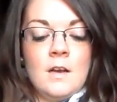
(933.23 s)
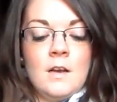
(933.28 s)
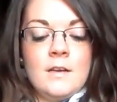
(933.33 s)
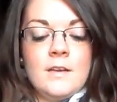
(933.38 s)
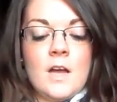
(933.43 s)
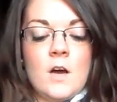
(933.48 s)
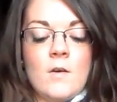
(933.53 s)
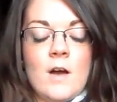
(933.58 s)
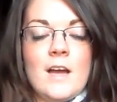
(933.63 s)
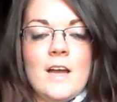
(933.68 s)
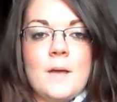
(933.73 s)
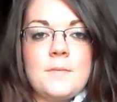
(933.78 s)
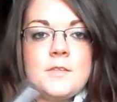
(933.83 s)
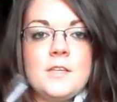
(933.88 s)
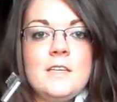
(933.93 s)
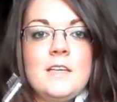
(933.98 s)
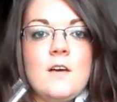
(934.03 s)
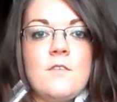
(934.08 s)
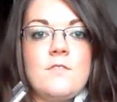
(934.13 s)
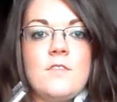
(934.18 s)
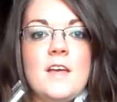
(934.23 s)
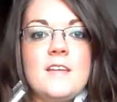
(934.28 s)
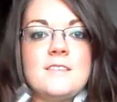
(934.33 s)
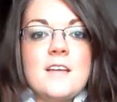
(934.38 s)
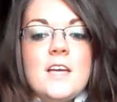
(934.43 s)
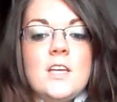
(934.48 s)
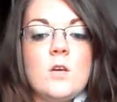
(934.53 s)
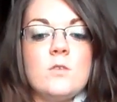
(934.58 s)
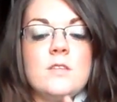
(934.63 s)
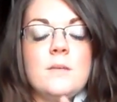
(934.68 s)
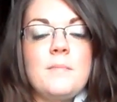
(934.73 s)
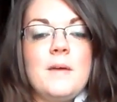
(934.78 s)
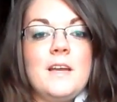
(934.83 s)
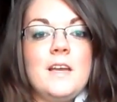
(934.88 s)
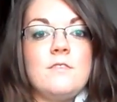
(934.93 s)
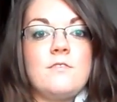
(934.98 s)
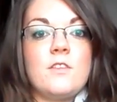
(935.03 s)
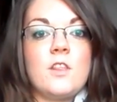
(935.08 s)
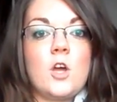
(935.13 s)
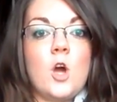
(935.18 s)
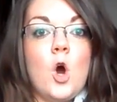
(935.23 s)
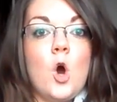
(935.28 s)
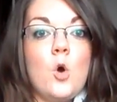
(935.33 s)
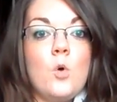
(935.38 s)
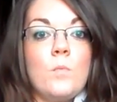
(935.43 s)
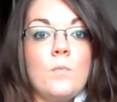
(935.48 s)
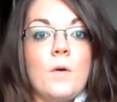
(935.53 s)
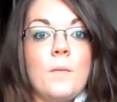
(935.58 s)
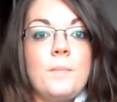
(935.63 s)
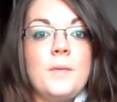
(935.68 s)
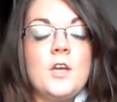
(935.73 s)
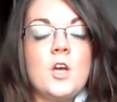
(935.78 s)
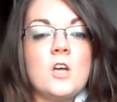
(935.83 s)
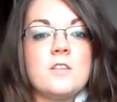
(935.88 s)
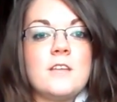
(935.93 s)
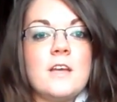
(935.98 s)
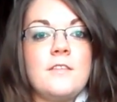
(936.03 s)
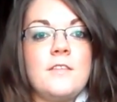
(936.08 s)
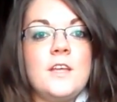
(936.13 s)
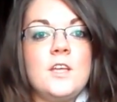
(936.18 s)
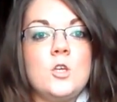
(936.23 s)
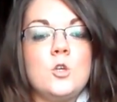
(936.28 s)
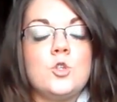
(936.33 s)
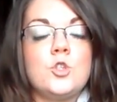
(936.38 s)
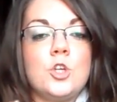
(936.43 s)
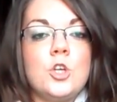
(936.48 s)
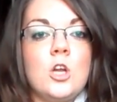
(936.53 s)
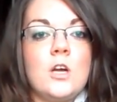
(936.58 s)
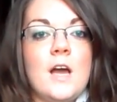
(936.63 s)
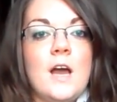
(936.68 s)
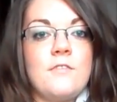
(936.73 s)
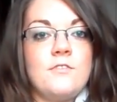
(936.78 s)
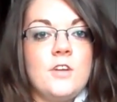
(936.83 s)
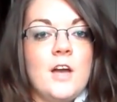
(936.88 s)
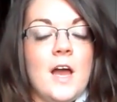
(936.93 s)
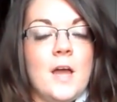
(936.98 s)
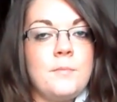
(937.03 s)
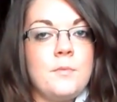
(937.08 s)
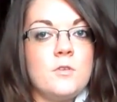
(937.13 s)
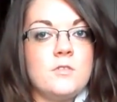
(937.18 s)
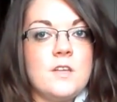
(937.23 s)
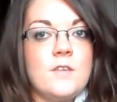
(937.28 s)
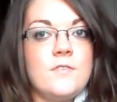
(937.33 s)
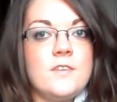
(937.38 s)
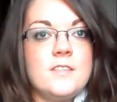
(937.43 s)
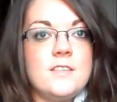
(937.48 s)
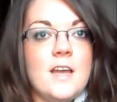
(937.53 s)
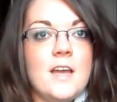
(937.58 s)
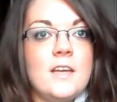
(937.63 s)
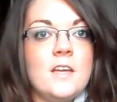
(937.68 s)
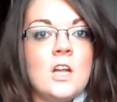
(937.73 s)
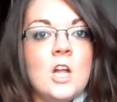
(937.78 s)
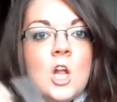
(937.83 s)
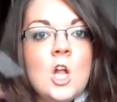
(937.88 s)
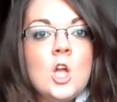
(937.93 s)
Now, I absolutely love this. I use it mainly for the comb because I think you should look after your eyebrows every day.